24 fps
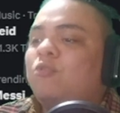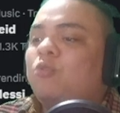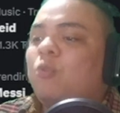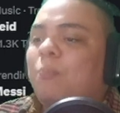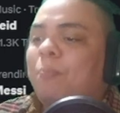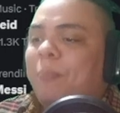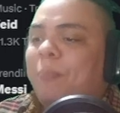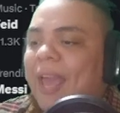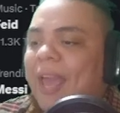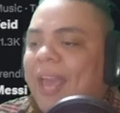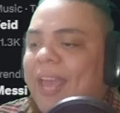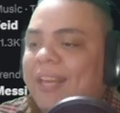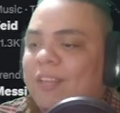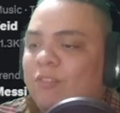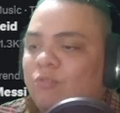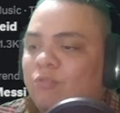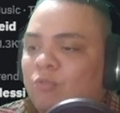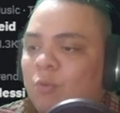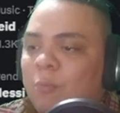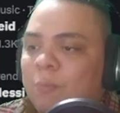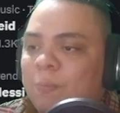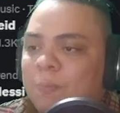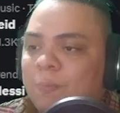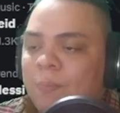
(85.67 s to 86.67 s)
to pay
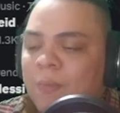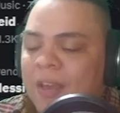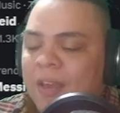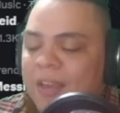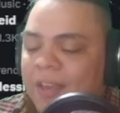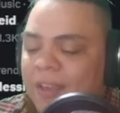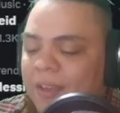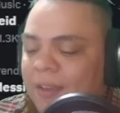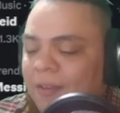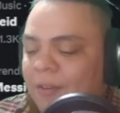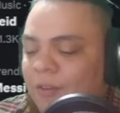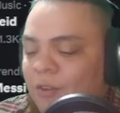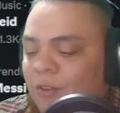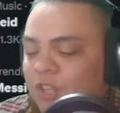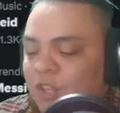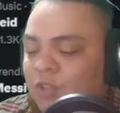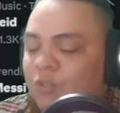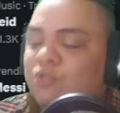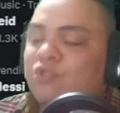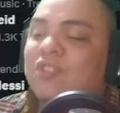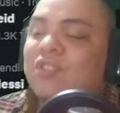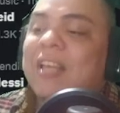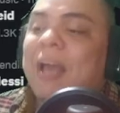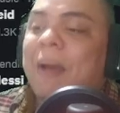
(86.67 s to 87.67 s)
to
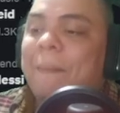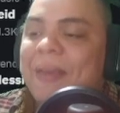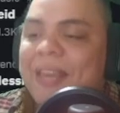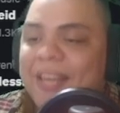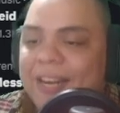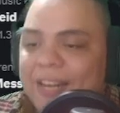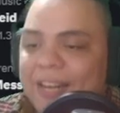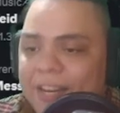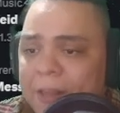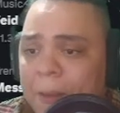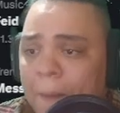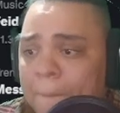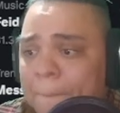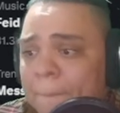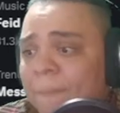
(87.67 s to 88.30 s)
use the ability.